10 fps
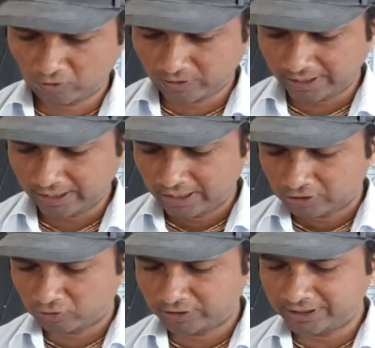
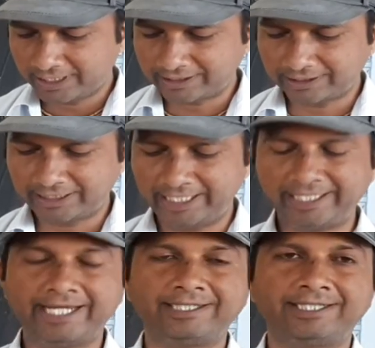Okay, so these are the
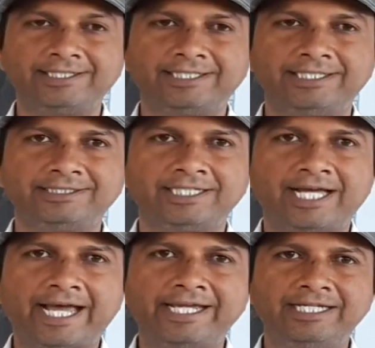three
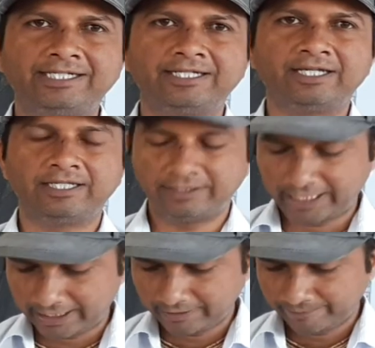characteristics: height,
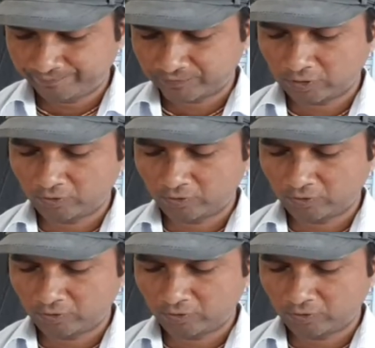then